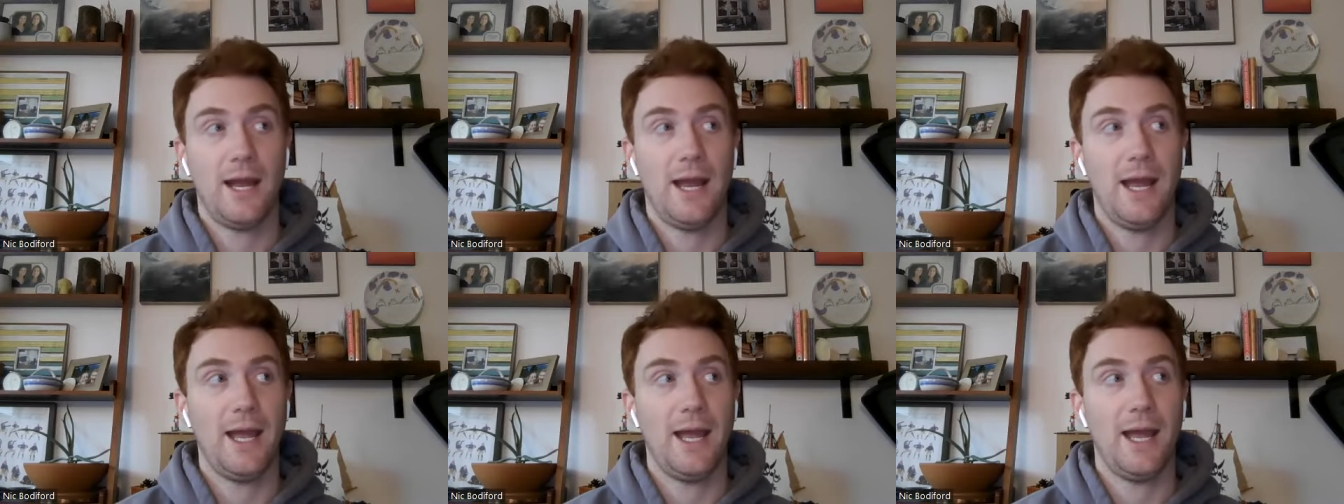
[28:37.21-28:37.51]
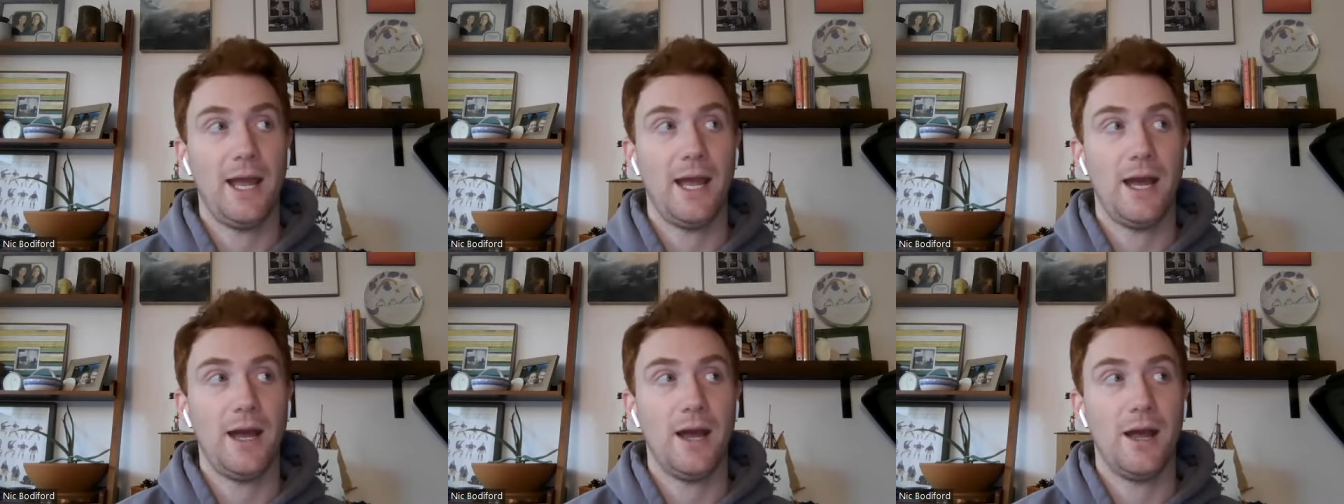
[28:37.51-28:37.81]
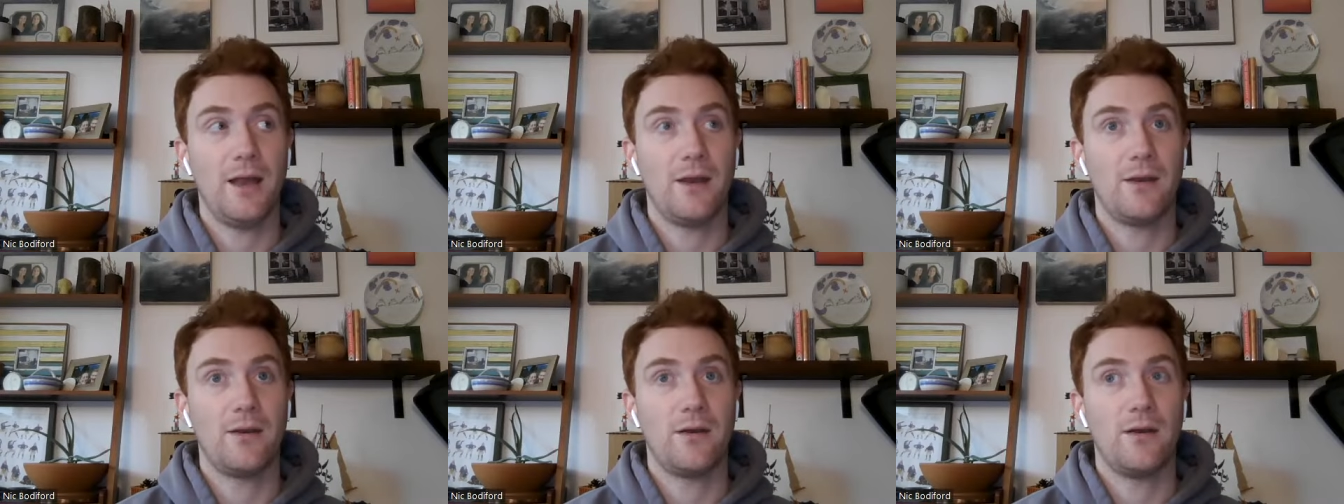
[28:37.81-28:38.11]

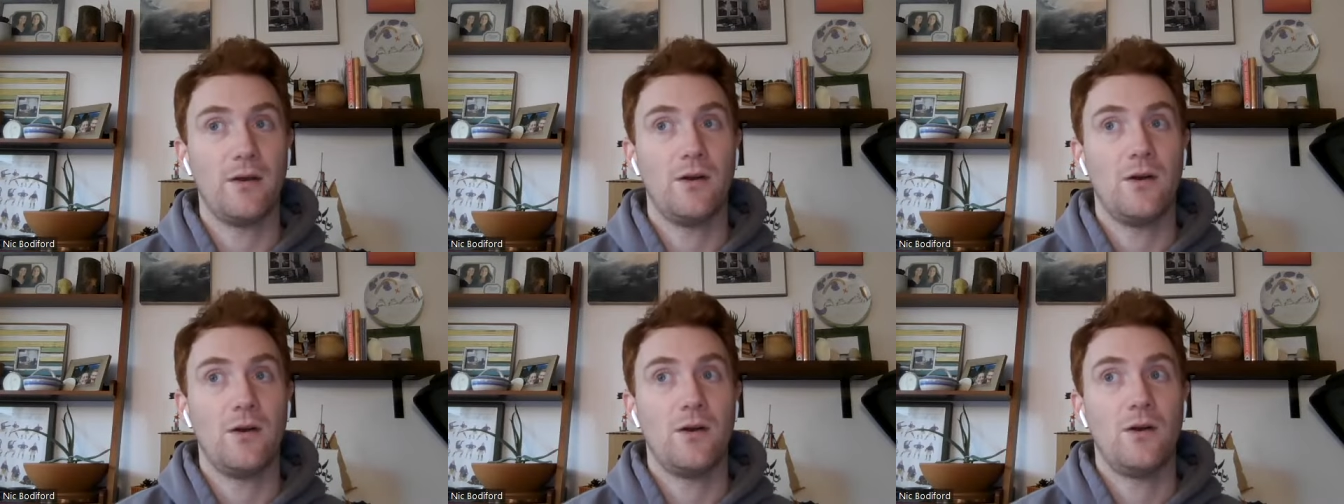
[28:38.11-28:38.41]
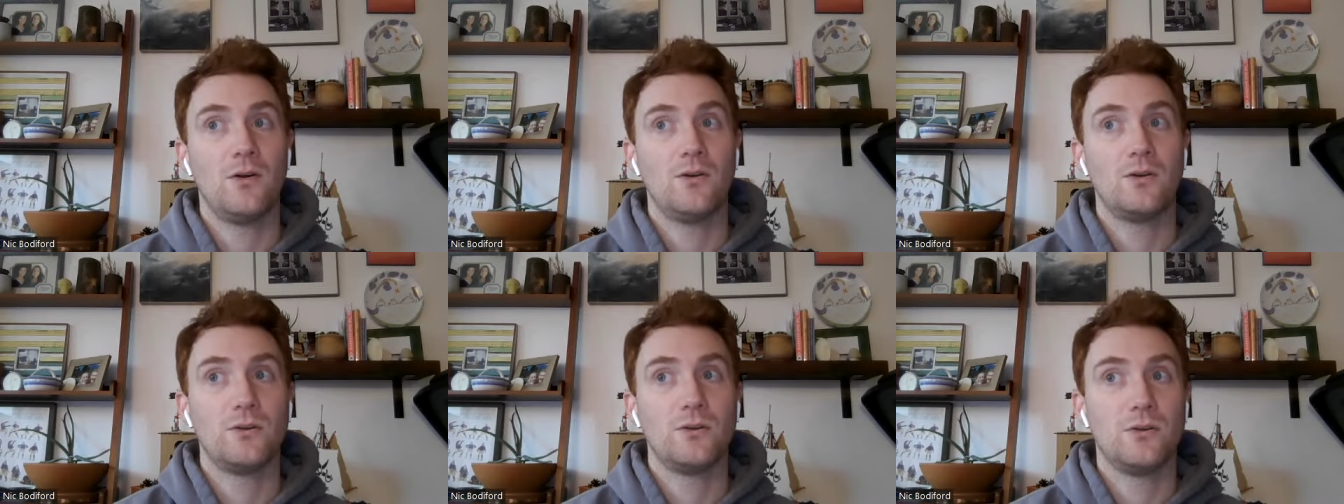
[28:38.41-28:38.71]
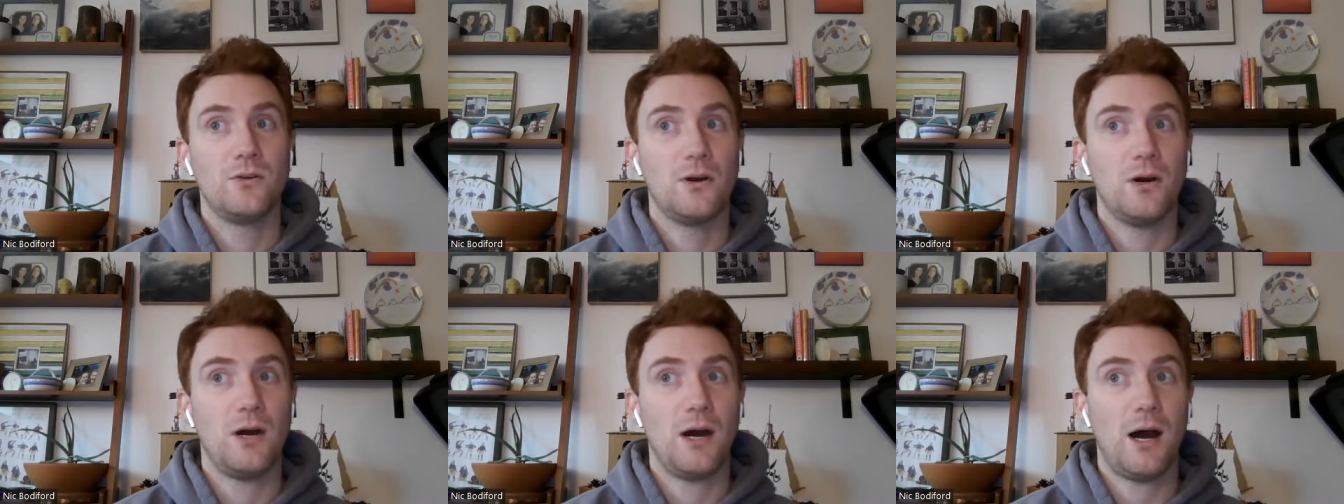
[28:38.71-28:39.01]
And
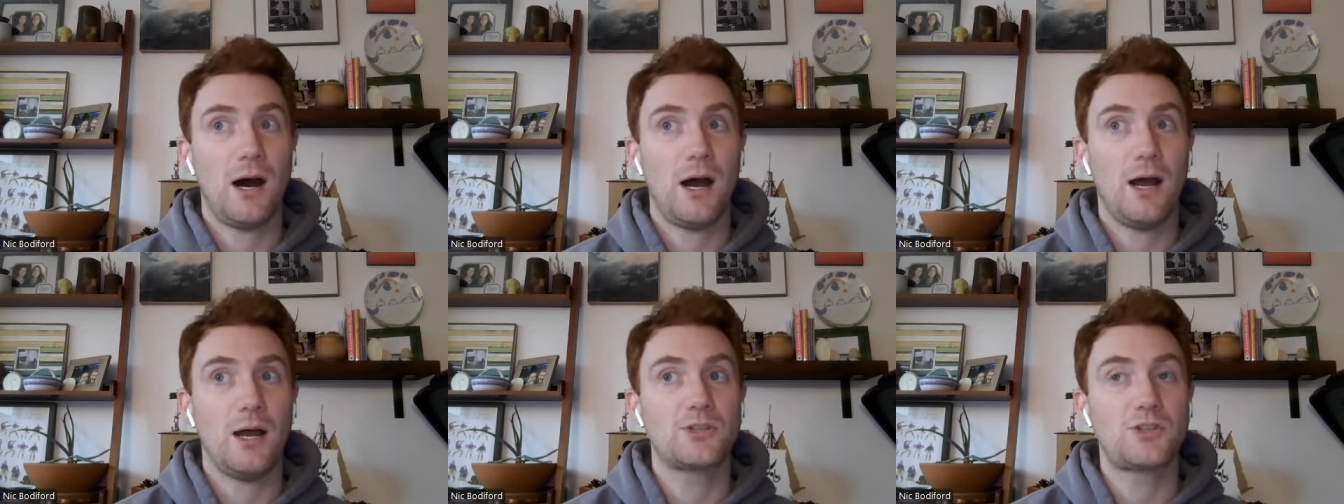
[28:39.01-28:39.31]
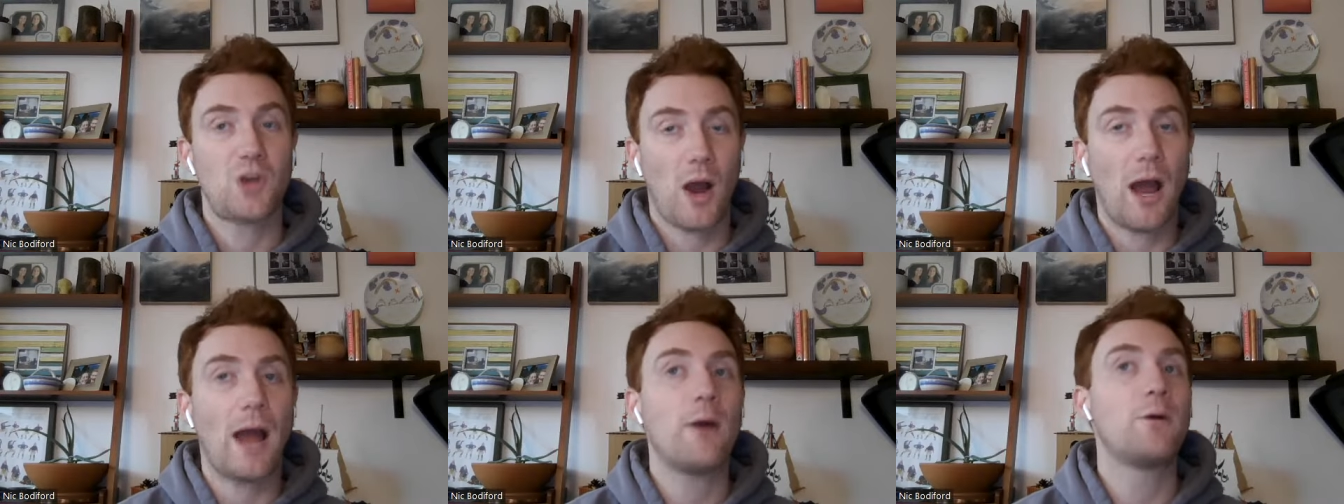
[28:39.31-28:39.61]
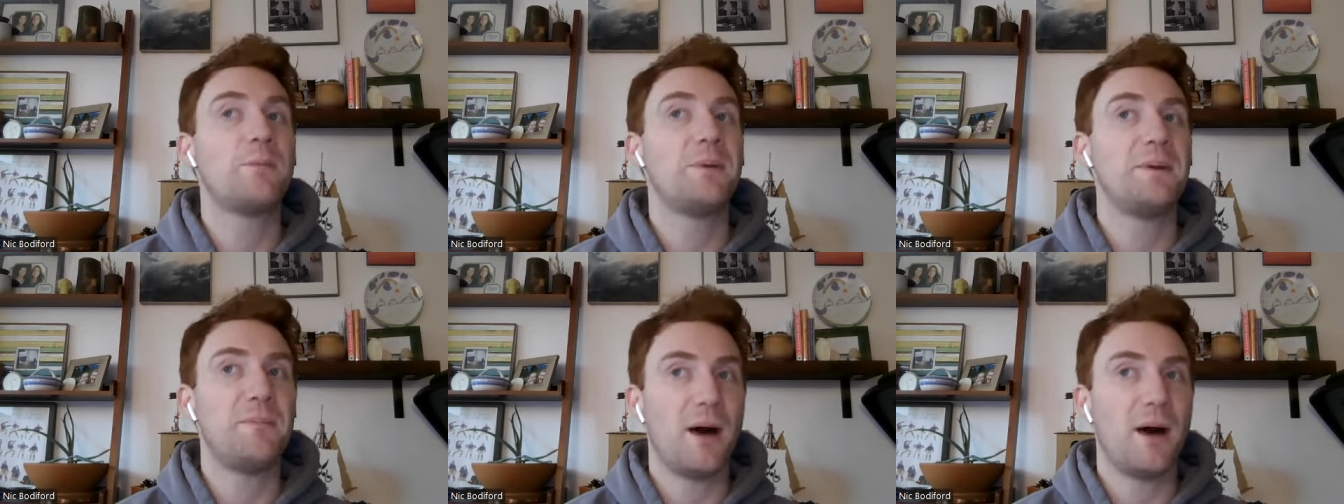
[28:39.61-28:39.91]
so I
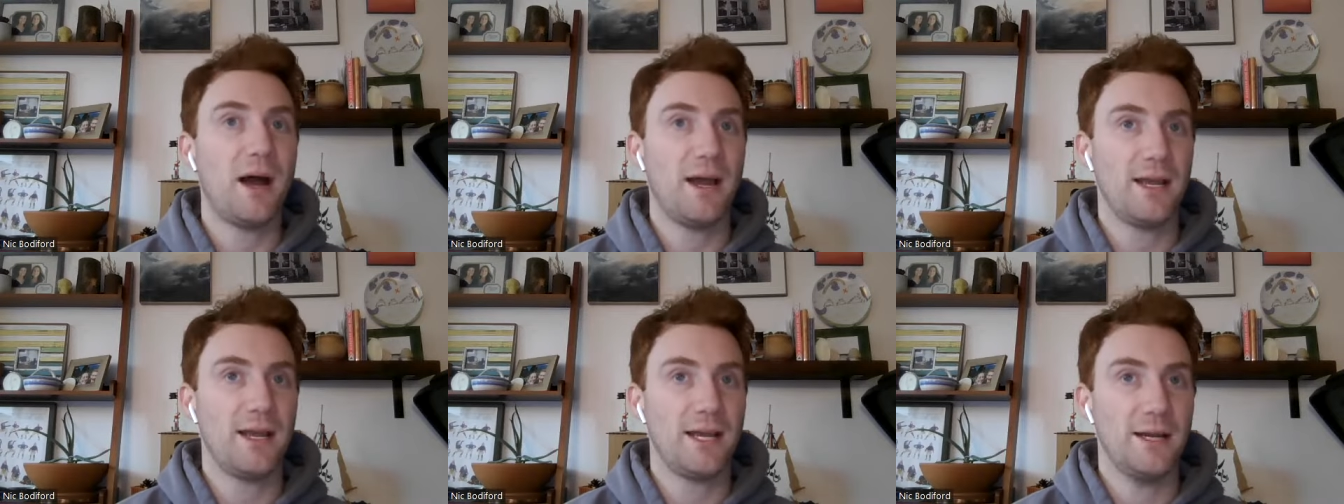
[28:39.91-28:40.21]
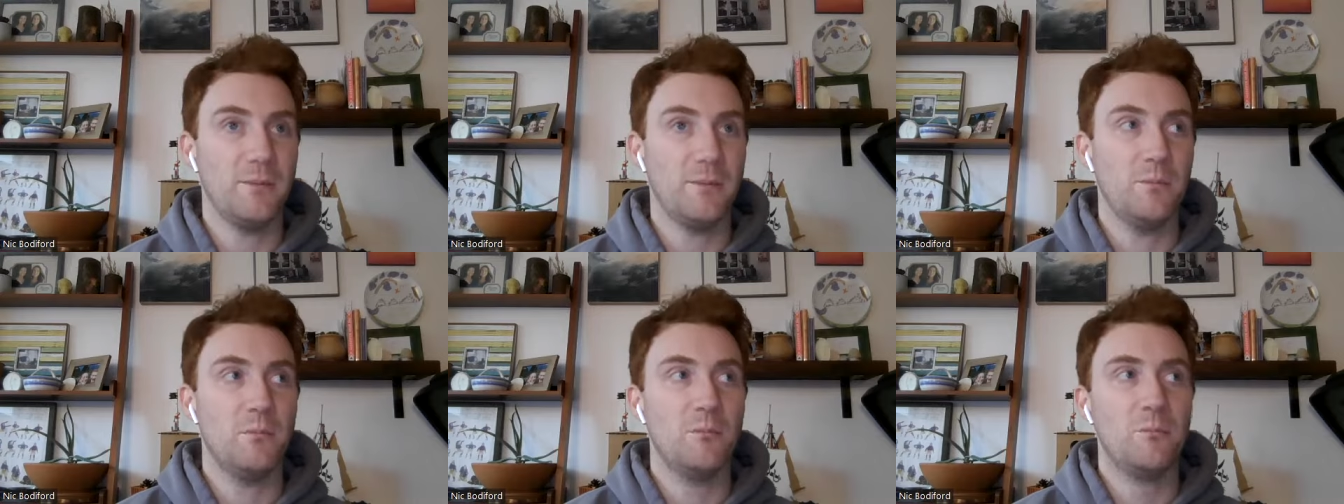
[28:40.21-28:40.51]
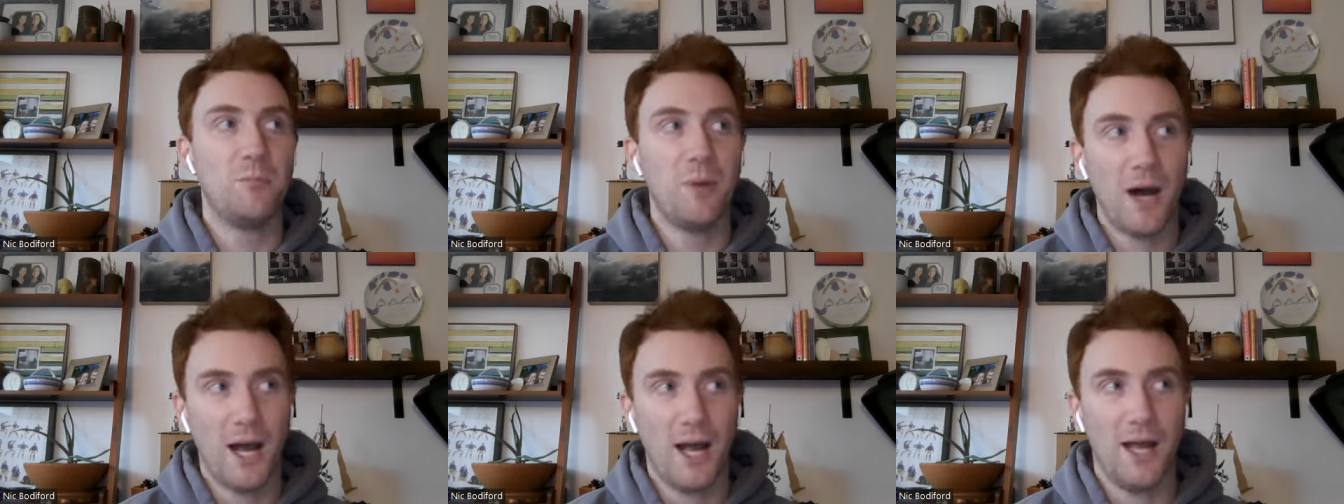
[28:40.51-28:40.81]
would be buying him,
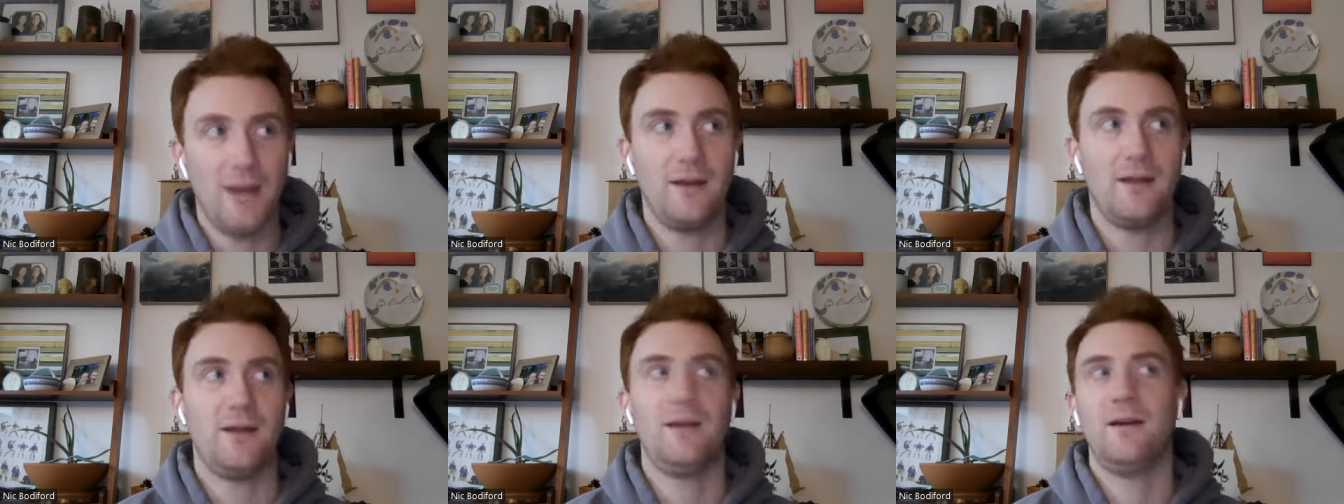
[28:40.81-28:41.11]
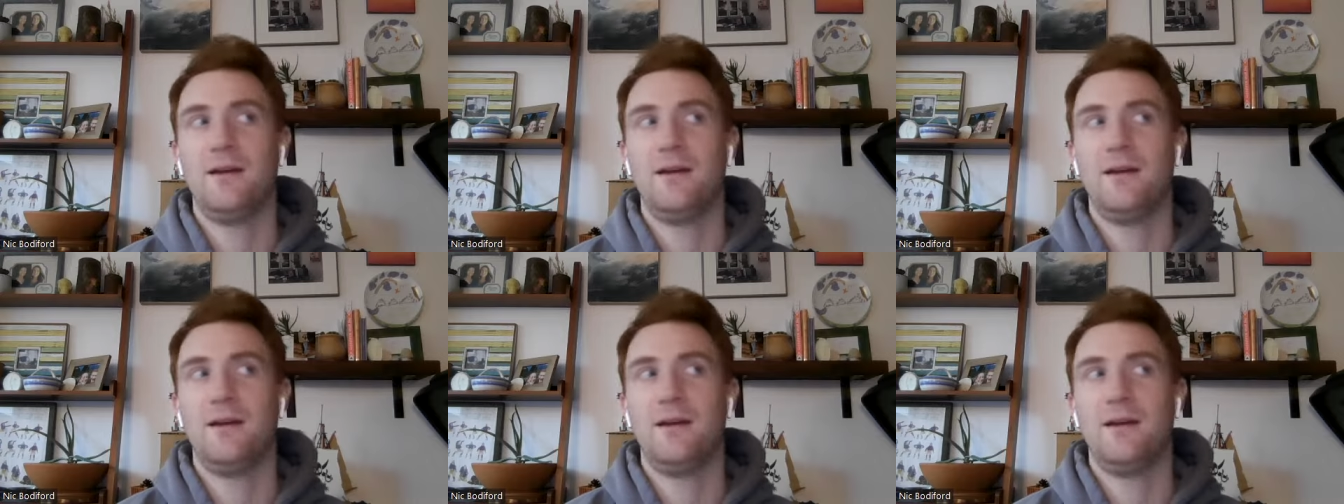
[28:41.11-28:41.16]
but